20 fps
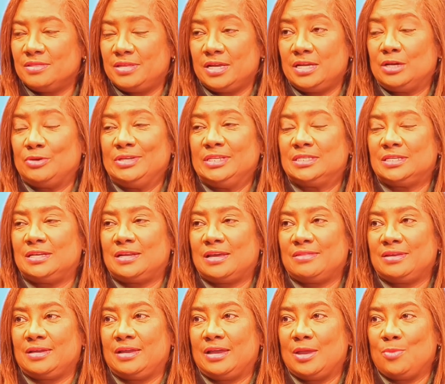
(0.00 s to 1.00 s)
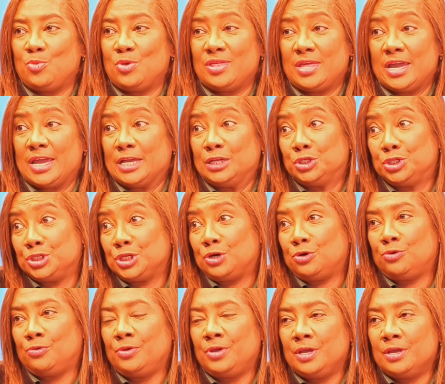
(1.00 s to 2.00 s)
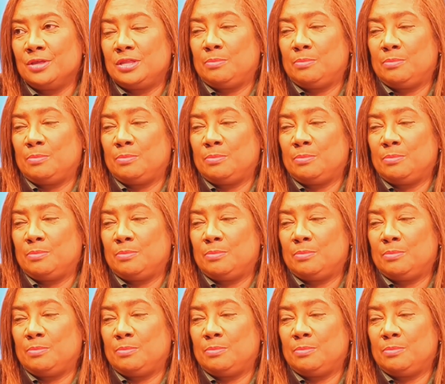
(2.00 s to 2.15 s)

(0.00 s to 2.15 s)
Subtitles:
They know it's another game where they can show